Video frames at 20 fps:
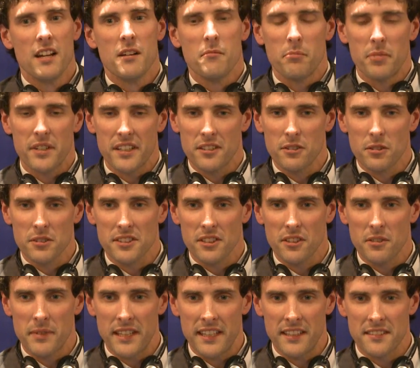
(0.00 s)
but it also
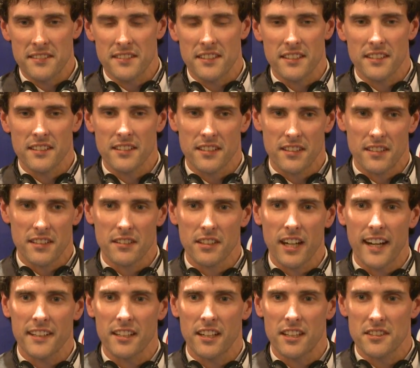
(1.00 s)
means that the
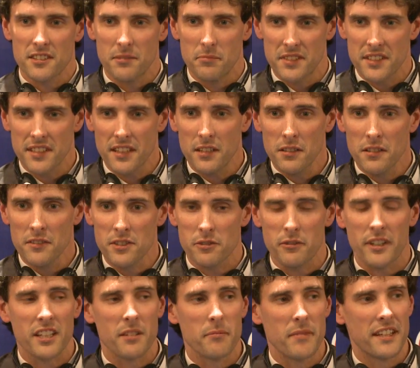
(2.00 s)
guidelines themselves
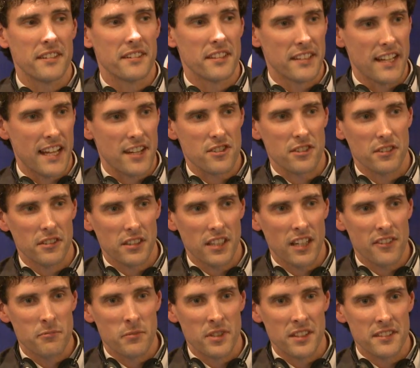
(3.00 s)
recommend that national
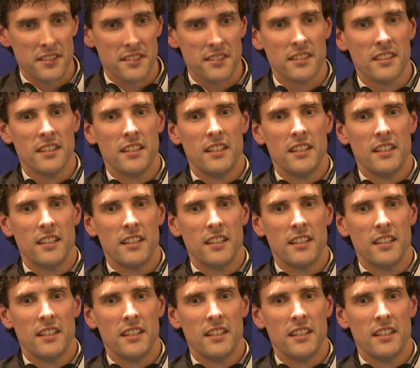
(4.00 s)
governments,